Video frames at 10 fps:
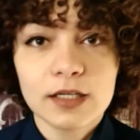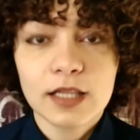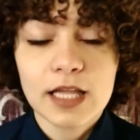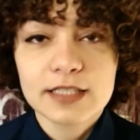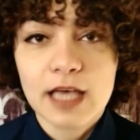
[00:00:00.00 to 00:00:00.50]

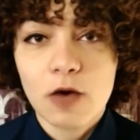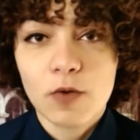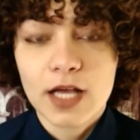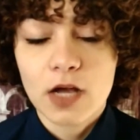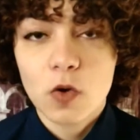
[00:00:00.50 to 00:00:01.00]
that's how
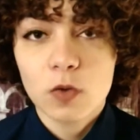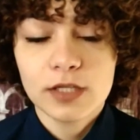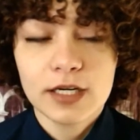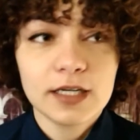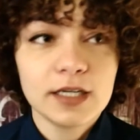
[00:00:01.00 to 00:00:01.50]
Rika called
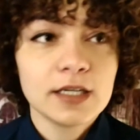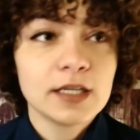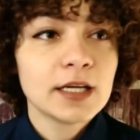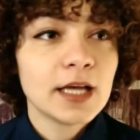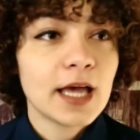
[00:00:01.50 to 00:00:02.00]
her.
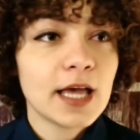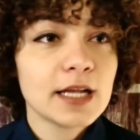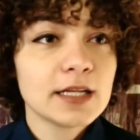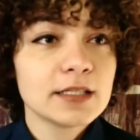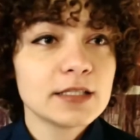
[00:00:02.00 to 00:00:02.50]

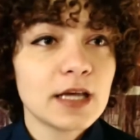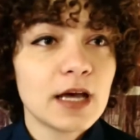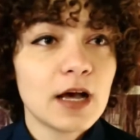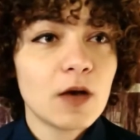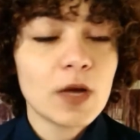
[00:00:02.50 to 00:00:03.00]
And
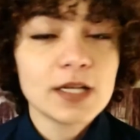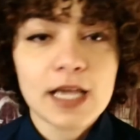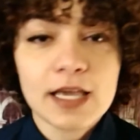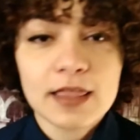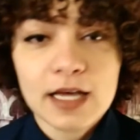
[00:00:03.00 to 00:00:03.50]
one
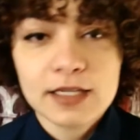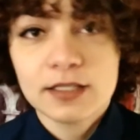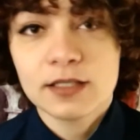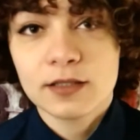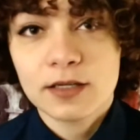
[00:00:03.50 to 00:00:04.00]
day that
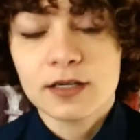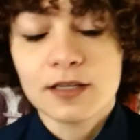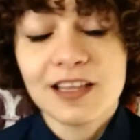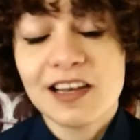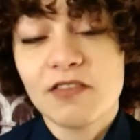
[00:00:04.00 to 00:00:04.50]
girl,
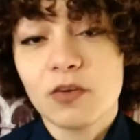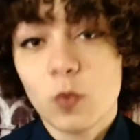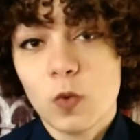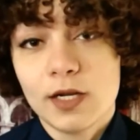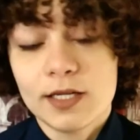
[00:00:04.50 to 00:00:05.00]
the living
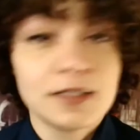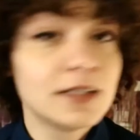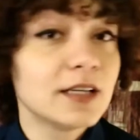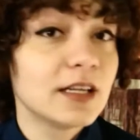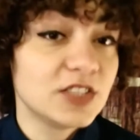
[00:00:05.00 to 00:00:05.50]
wallet,
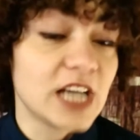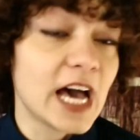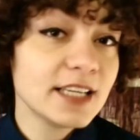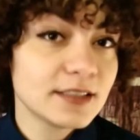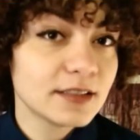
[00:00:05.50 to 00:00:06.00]

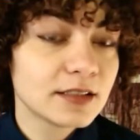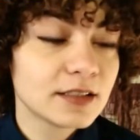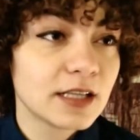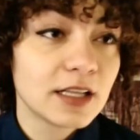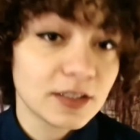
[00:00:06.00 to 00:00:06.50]
died.
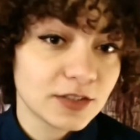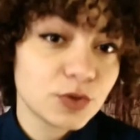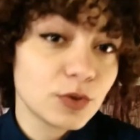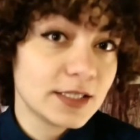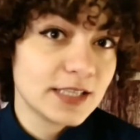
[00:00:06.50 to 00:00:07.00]

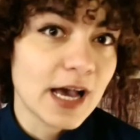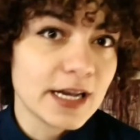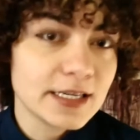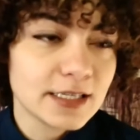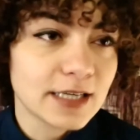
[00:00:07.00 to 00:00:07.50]

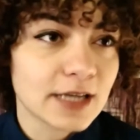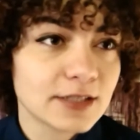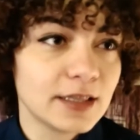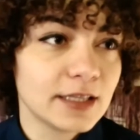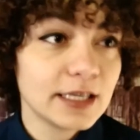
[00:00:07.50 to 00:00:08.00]
Suicided,
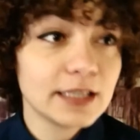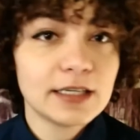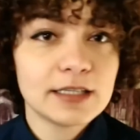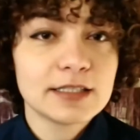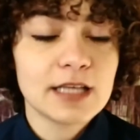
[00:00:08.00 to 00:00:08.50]
actually killed
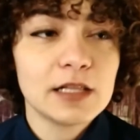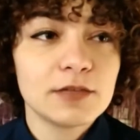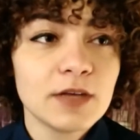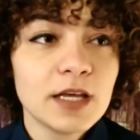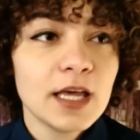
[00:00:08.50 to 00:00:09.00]
herself.
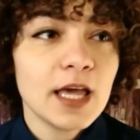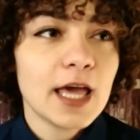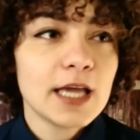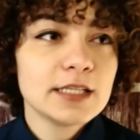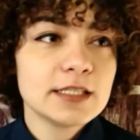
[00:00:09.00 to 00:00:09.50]

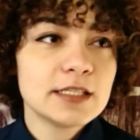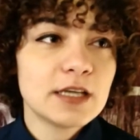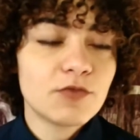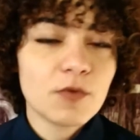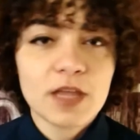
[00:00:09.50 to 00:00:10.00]
And
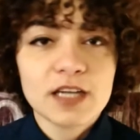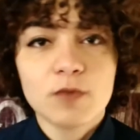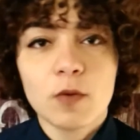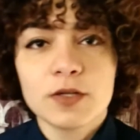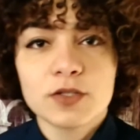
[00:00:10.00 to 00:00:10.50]
from that
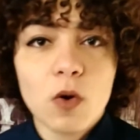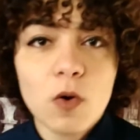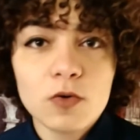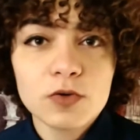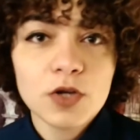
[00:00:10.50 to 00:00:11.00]
moment
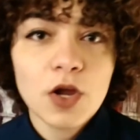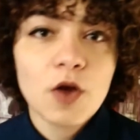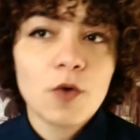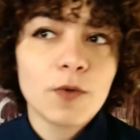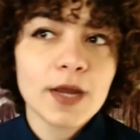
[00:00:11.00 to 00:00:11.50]
on,
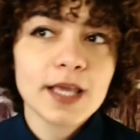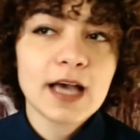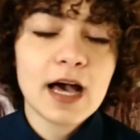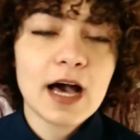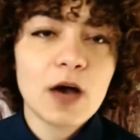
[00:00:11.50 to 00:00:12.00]

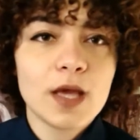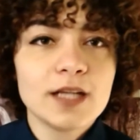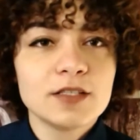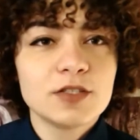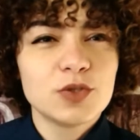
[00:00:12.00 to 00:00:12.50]
Rika
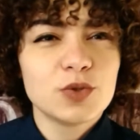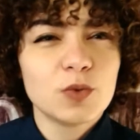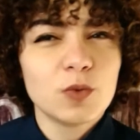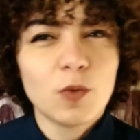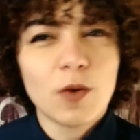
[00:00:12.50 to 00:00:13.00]
went
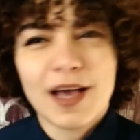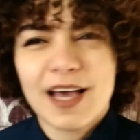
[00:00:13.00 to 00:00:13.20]
to